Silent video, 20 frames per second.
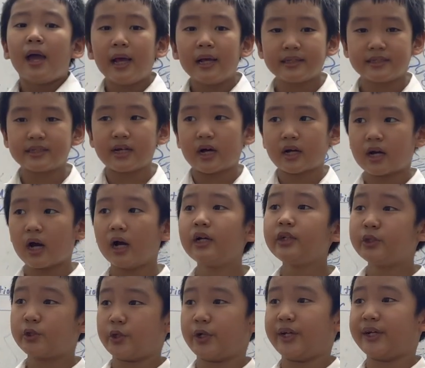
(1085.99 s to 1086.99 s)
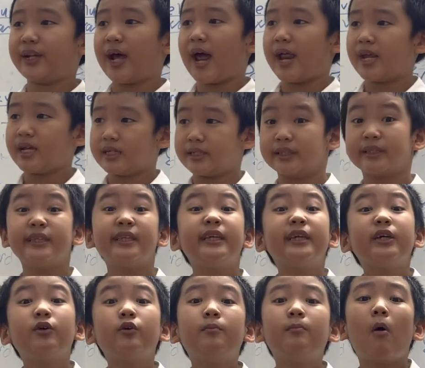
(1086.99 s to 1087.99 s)
is a country that is
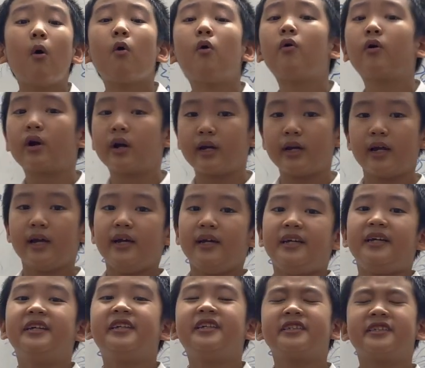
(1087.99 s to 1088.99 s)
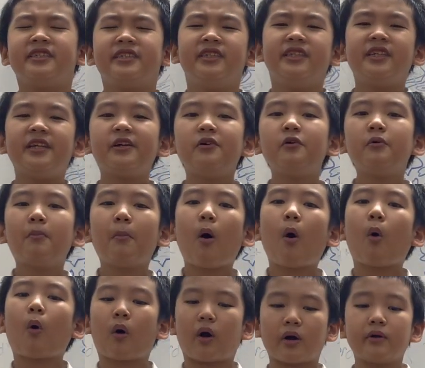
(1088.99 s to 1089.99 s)
newborn. It is
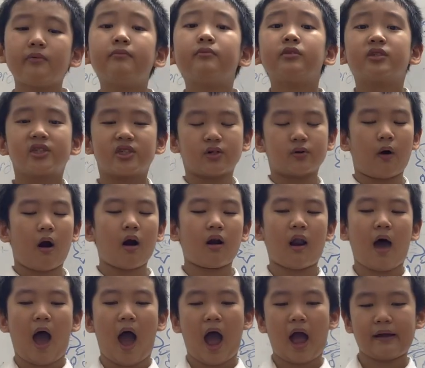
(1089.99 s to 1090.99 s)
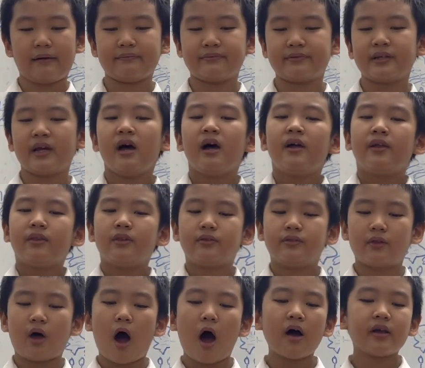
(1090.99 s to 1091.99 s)
newborn to our lives.
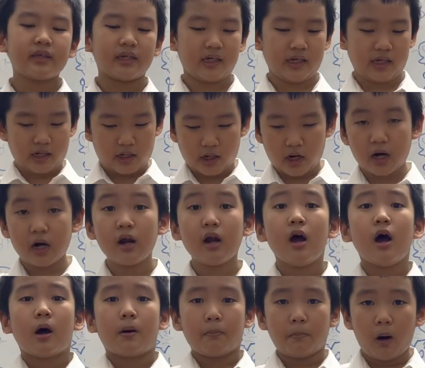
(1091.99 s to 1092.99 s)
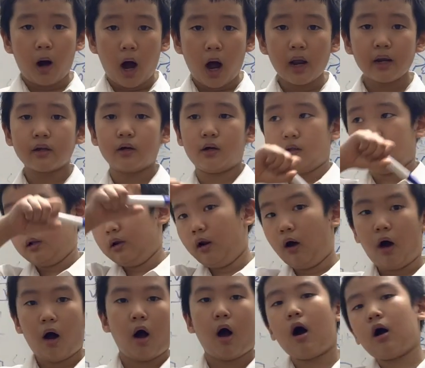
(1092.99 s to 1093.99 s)
Not here, but a
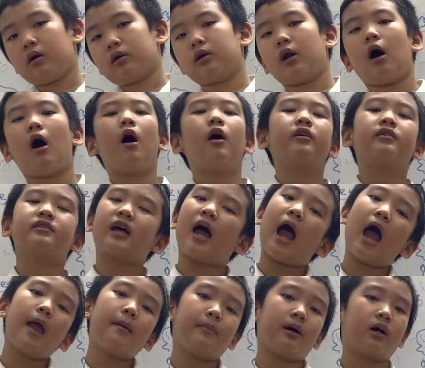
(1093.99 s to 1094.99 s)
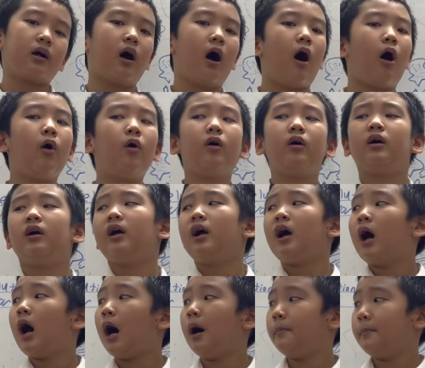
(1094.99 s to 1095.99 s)
long time ago,
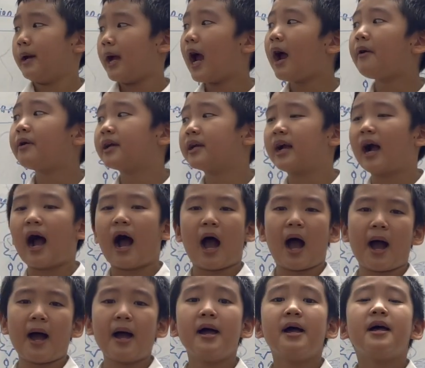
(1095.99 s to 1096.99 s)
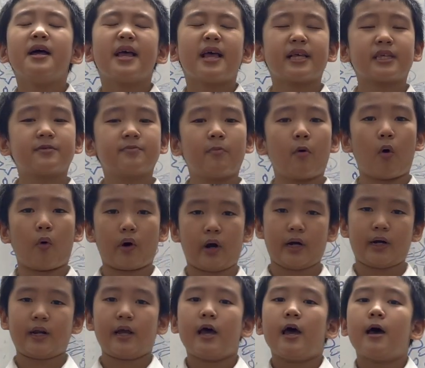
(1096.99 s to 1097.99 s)
America is born.
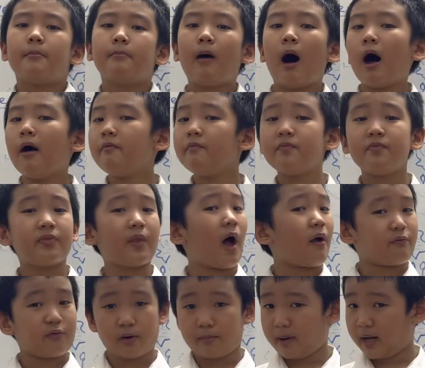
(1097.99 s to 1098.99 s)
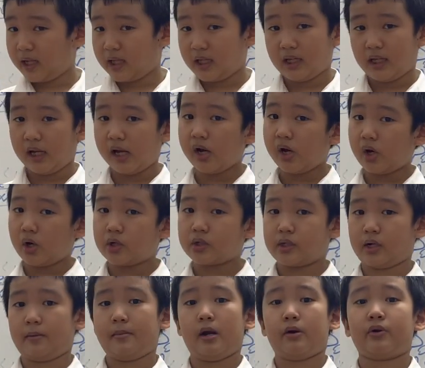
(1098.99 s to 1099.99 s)
But not for many years,
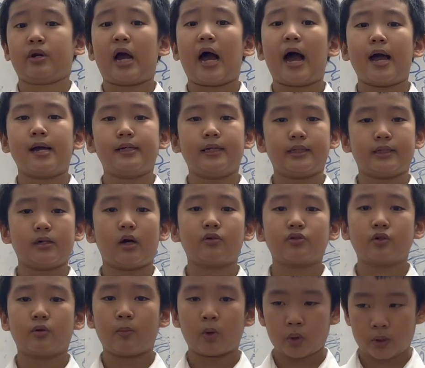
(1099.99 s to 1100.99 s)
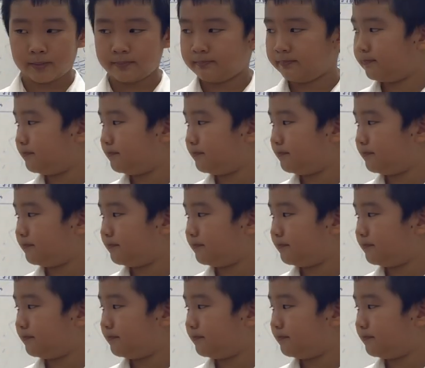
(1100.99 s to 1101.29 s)
America is also born.